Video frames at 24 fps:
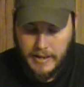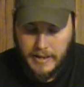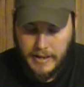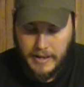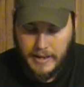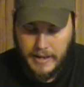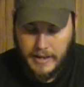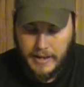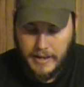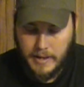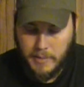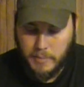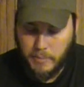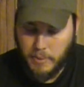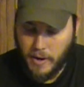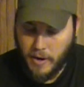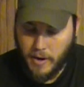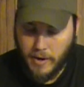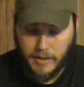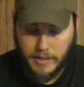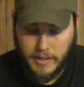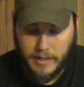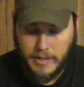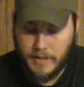And
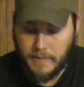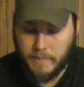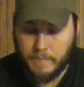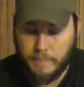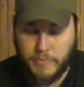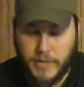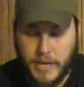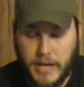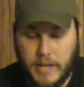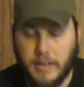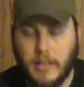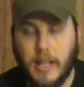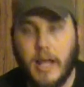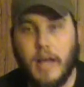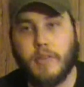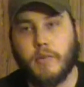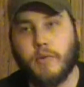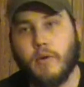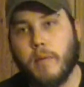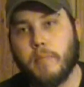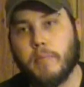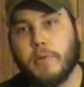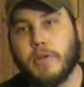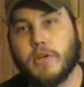apparently they
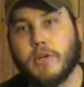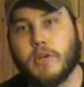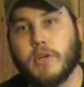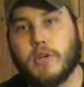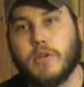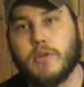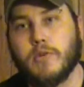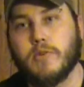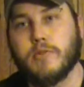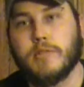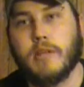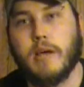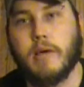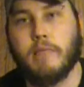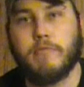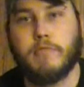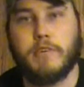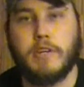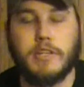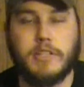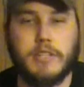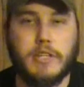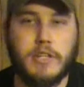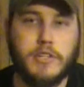lather up, and you can use them
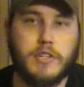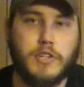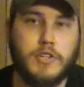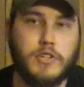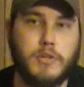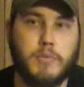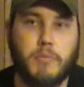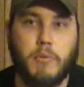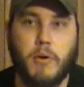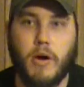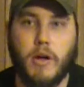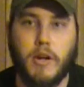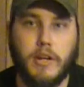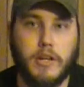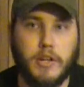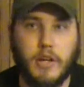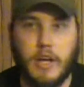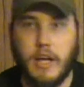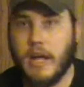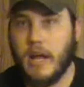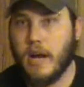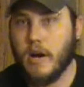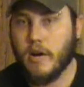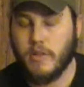for your dishes, your body,
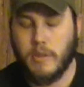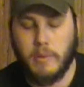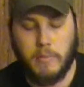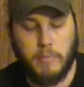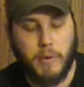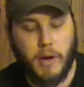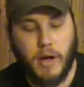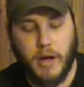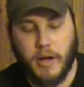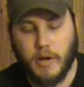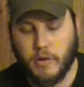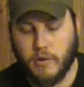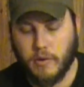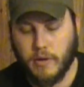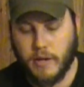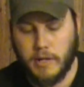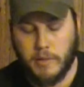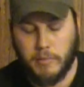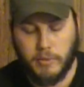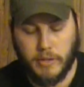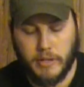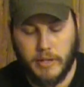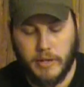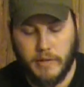your hair. They're
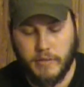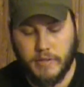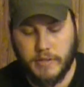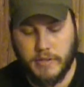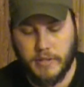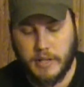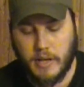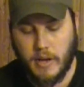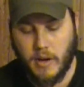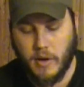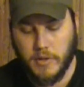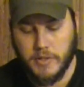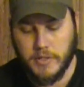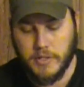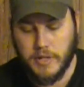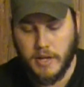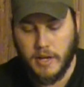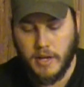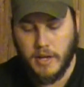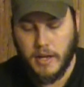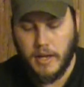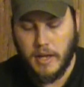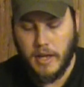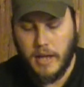biodegradable and everything else.
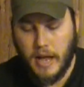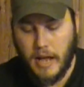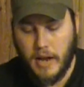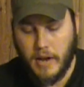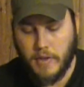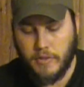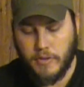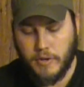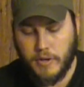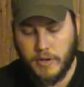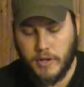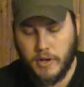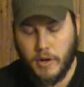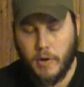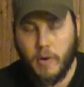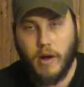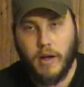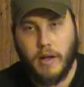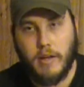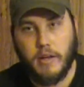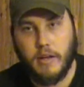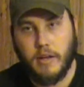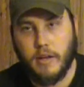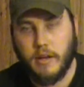And I thought, you know,
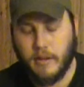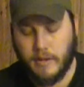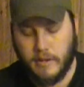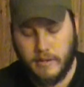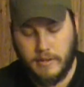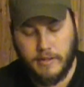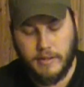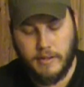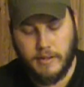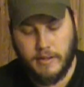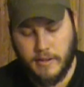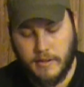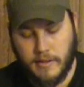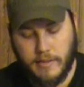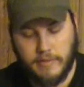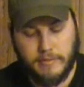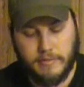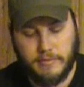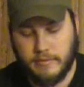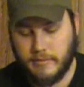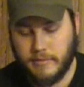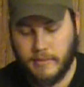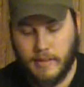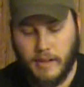
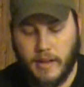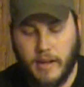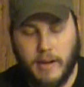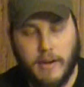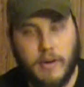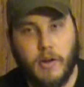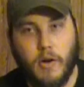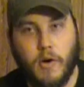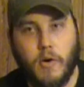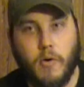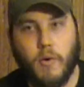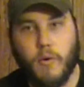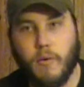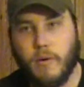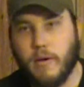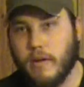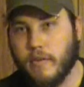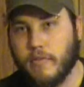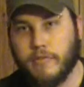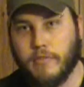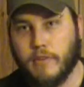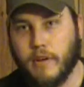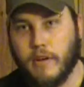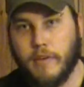I don't know
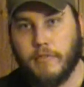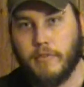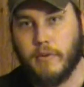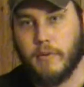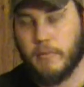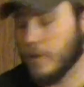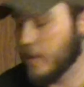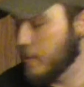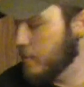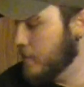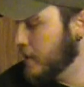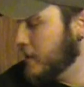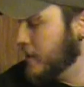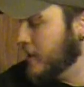if I'm going to be